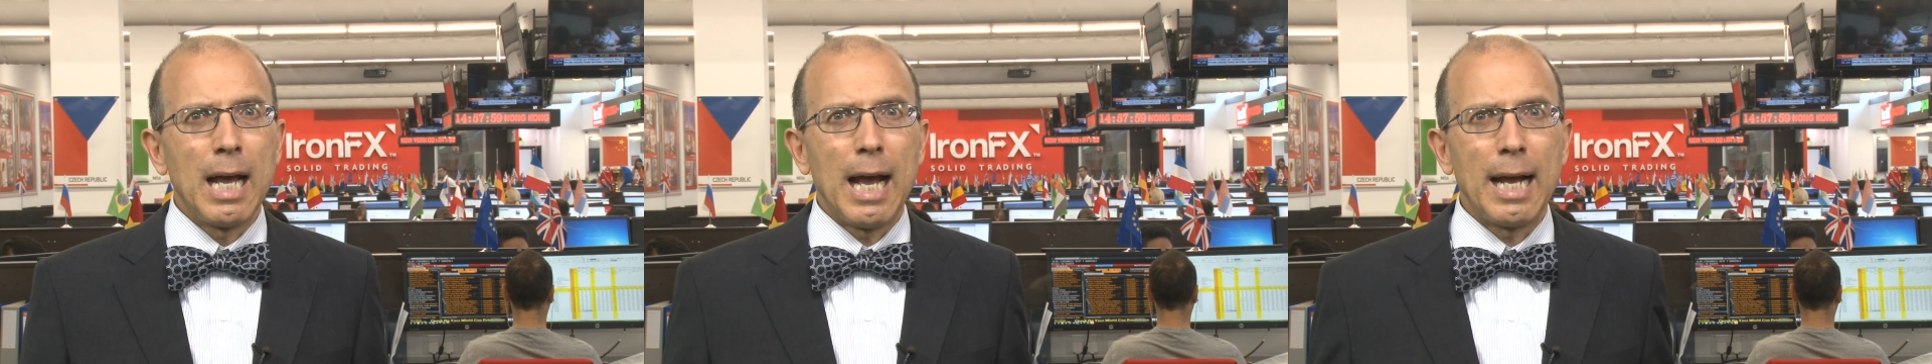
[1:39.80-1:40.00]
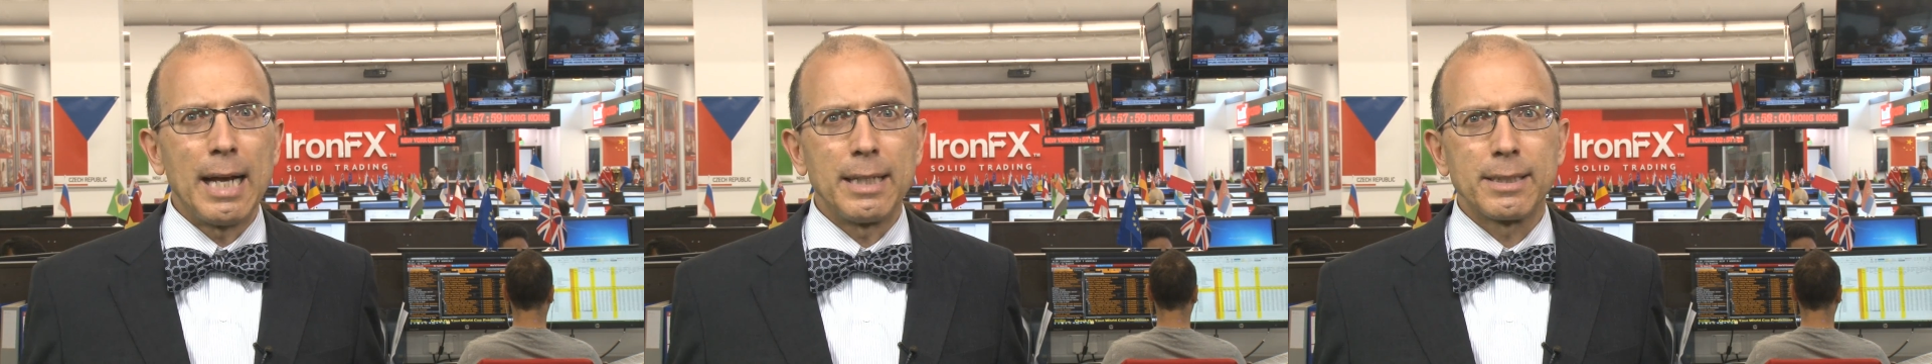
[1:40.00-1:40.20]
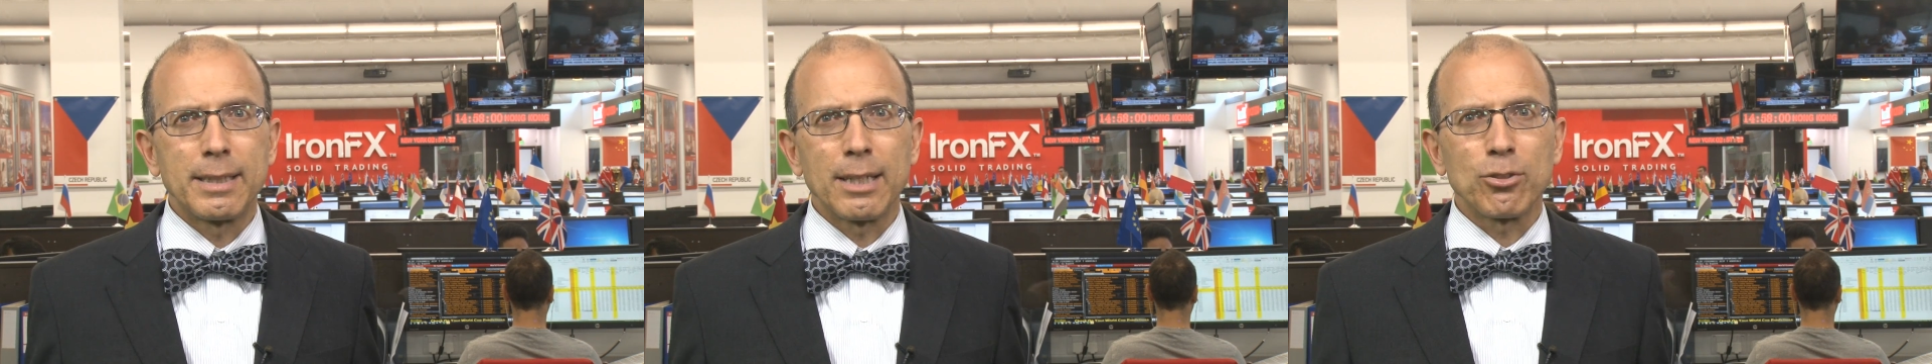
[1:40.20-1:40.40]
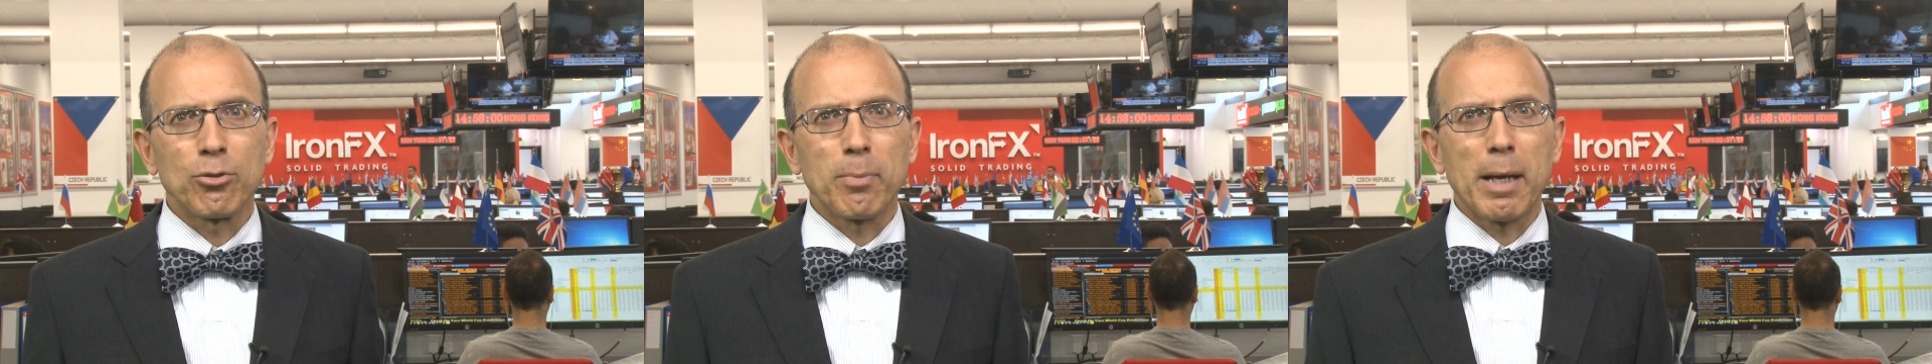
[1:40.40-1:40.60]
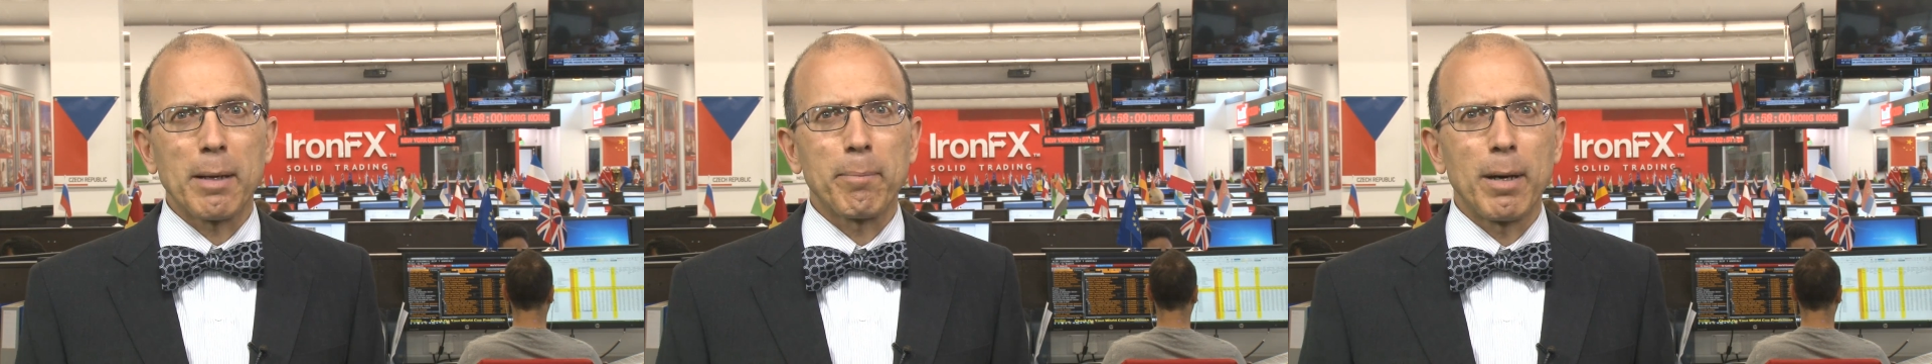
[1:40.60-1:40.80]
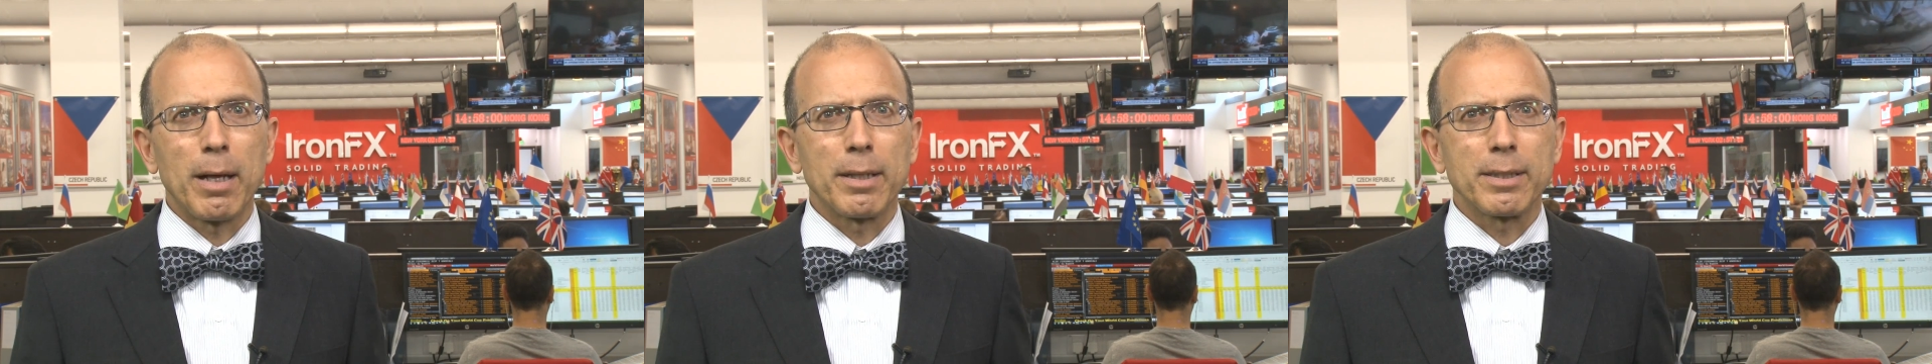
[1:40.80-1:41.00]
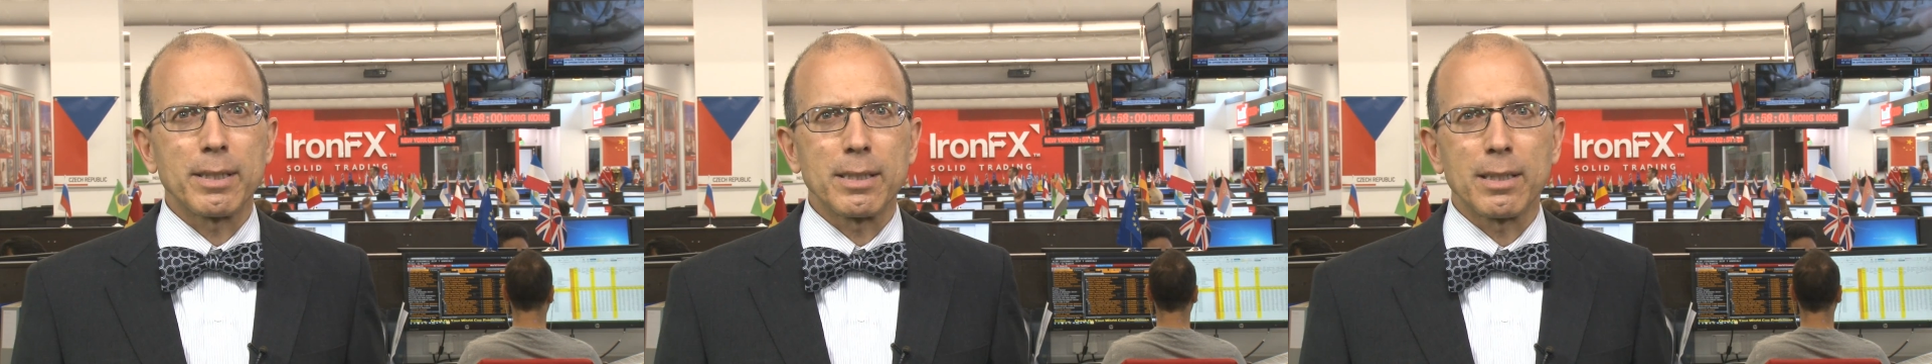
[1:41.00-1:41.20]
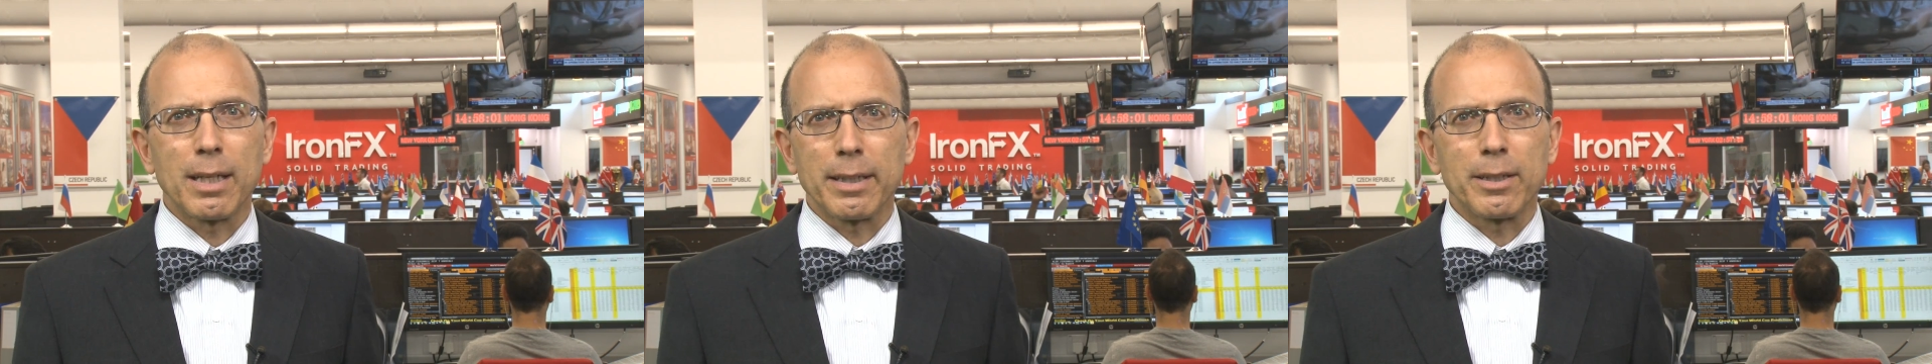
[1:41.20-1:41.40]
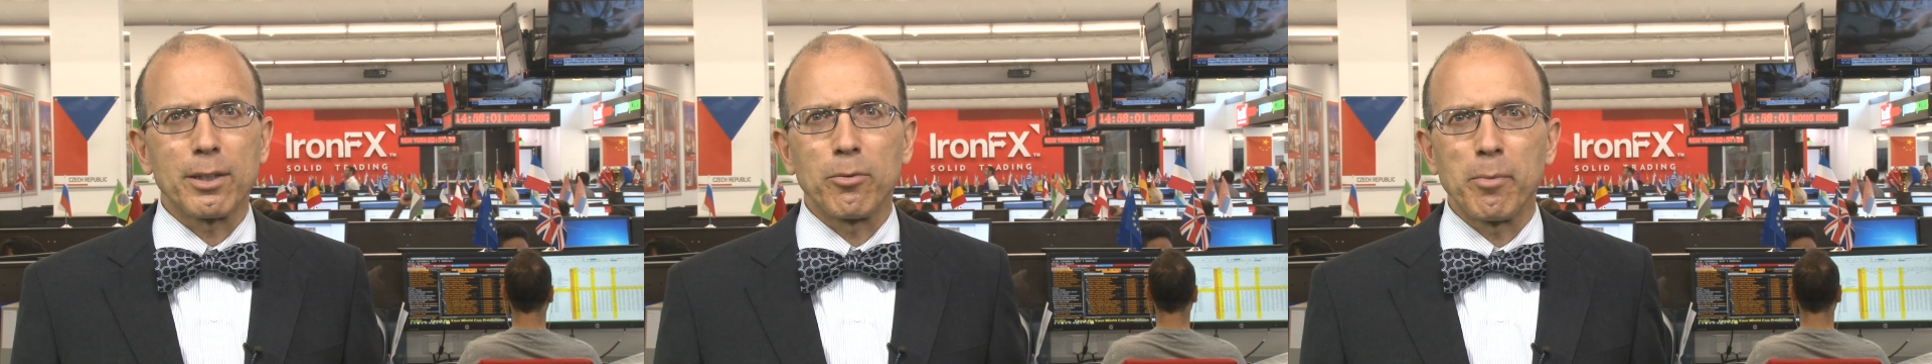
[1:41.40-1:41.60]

And central bank policy is likely